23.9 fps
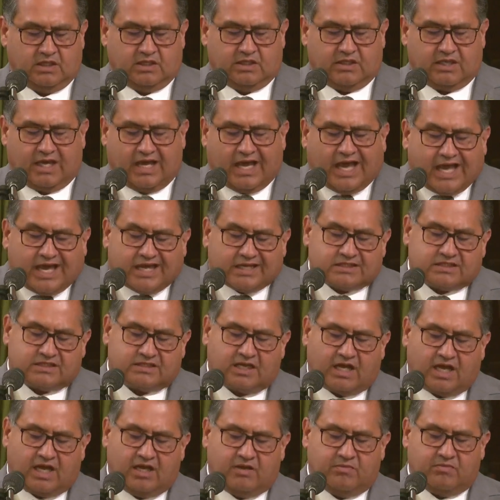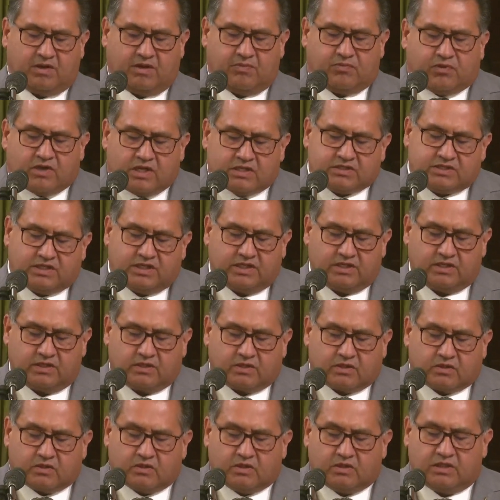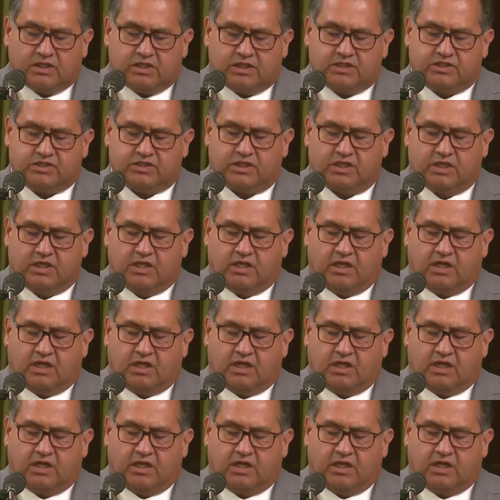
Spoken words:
The act signed by President Coolidge